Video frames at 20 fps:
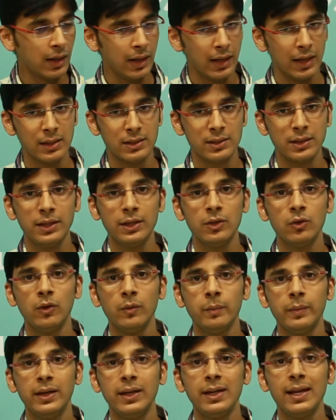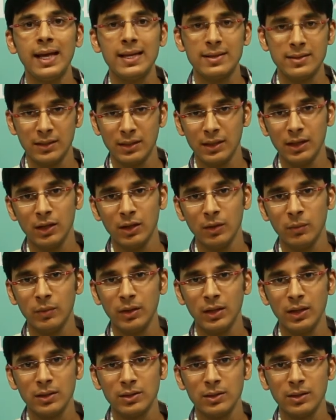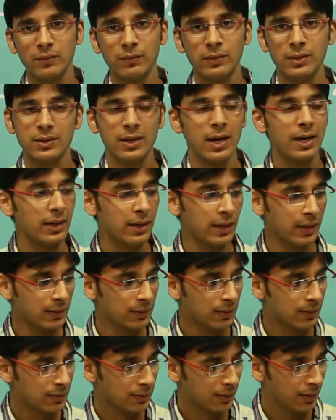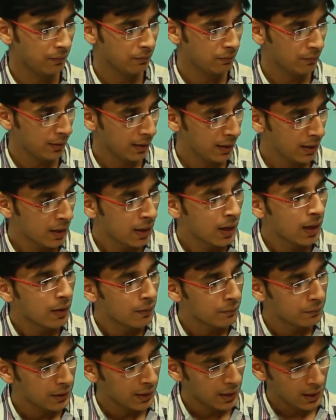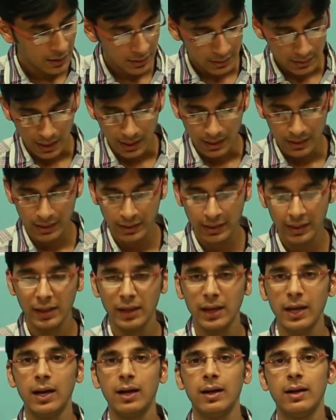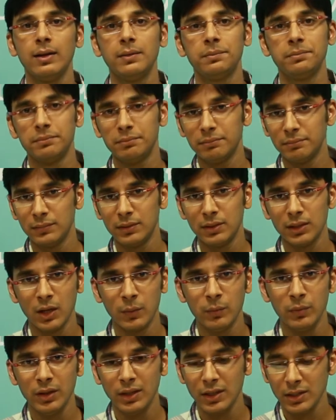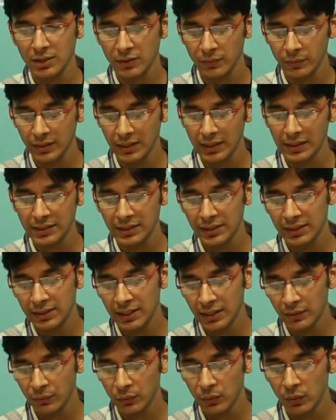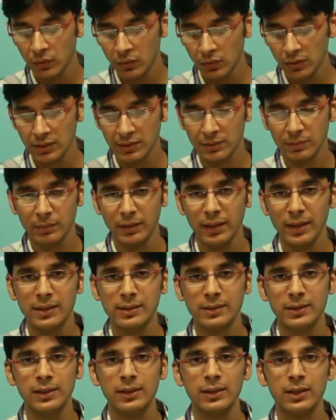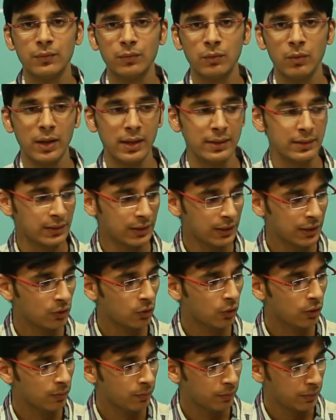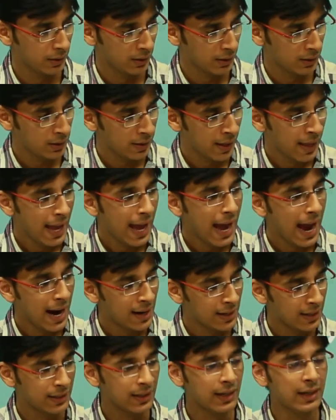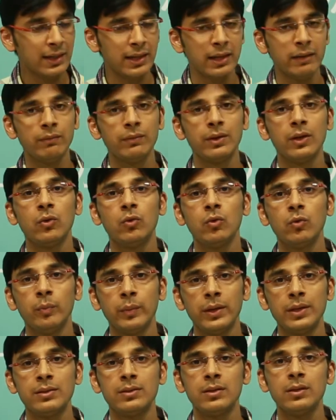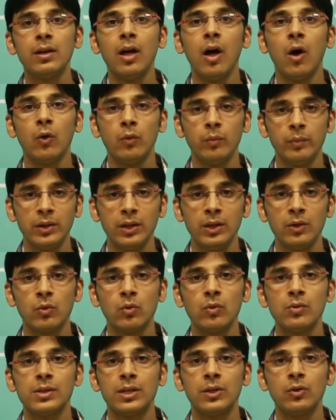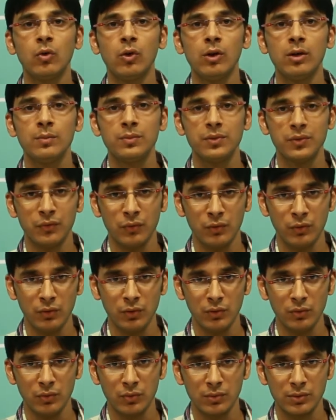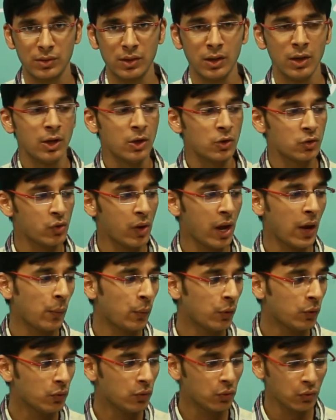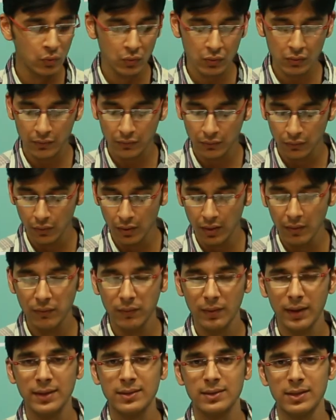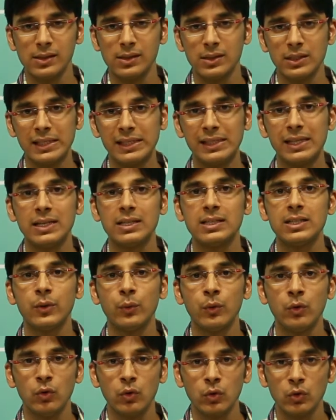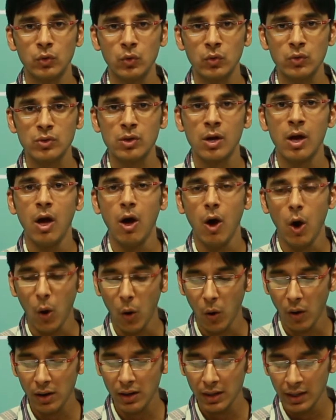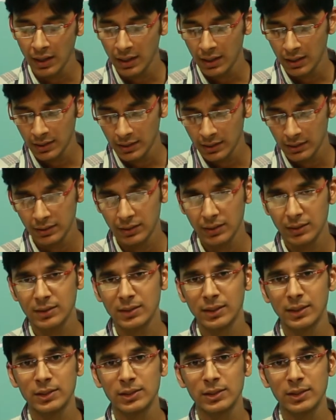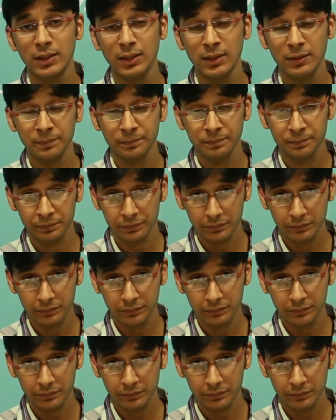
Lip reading: lcd.begin, as serial communication we started in the same way we are starting the communication with LCD, that we want to display LCD, therefore lcd.begin, and at that time we have to mention how many rows and columns we want to use. So I want to use full-fledged LCD, that is I want to use all the 16